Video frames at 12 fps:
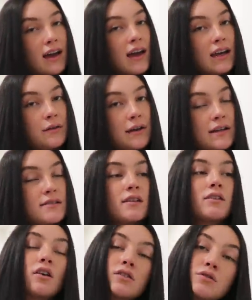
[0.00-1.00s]

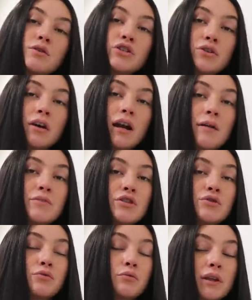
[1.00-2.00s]
anyways, long story short, I'm
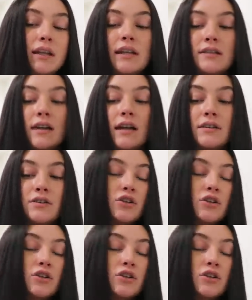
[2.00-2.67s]
just really excited to